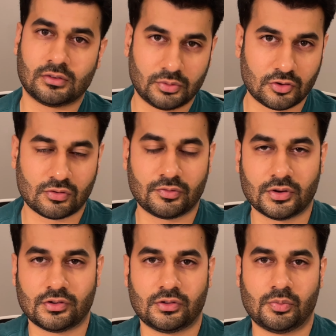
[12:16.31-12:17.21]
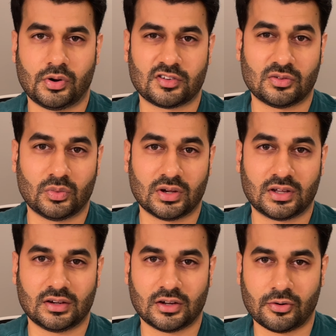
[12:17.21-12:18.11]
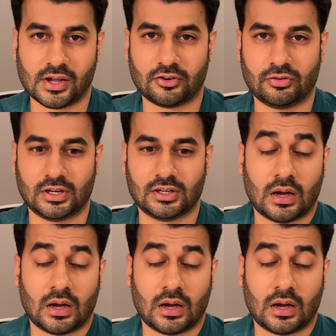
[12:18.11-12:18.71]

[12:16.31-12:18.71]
which refers to present working directory.